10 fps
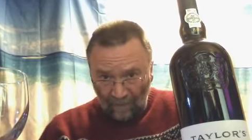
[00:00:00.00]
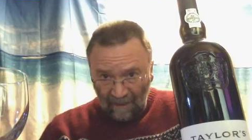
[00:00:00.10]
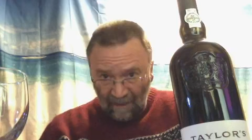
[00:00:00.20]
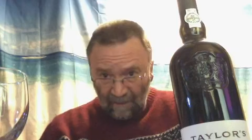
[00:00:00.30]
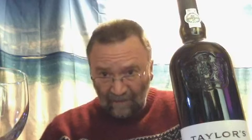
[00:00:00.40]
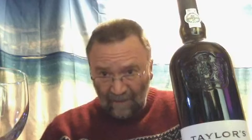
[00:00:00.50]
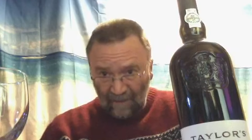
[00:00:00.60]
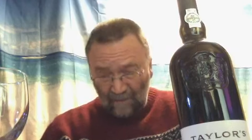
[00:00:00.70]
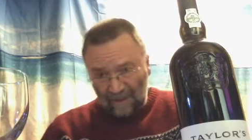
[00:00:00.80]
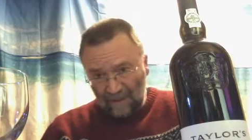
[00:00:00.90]
became the
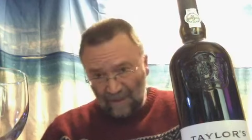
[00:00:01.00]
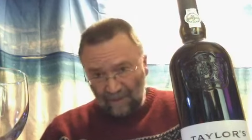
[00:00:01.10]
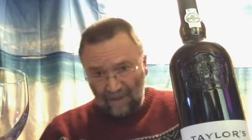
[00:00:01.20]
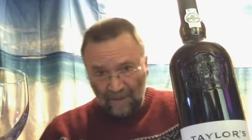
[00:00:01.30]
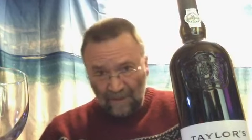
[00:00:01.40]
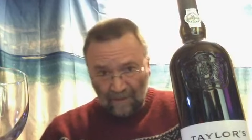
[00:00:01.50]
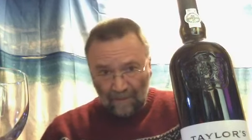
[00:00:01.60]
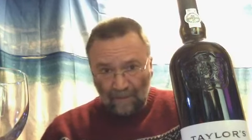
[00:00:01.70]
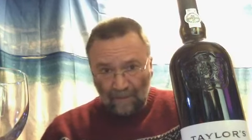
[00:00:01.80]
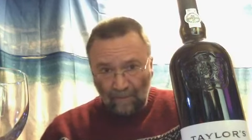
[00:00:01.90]
first British shipper to
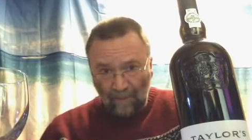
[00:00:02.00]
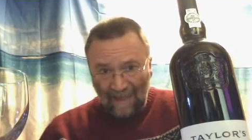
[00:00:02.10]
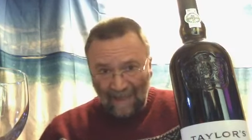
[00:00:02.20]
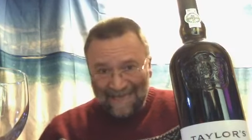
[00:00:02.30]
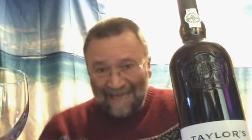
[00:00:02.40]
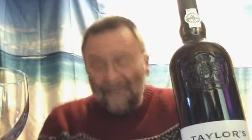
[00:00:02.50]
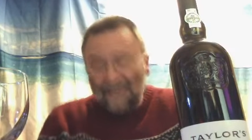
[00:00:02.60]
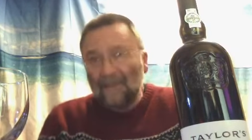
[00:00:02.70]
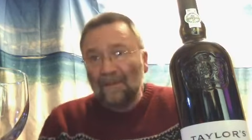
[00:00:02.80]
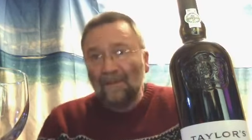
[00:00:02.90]
buy
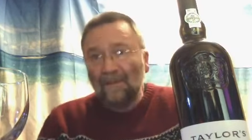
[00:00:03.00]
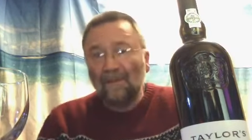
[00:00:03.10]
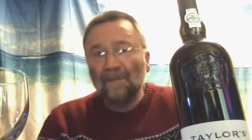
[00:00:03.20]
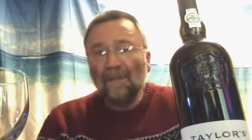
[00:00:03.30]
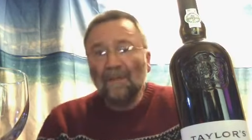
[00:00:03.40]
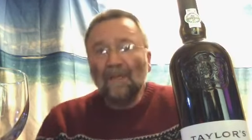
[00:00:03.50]
land in the Douro,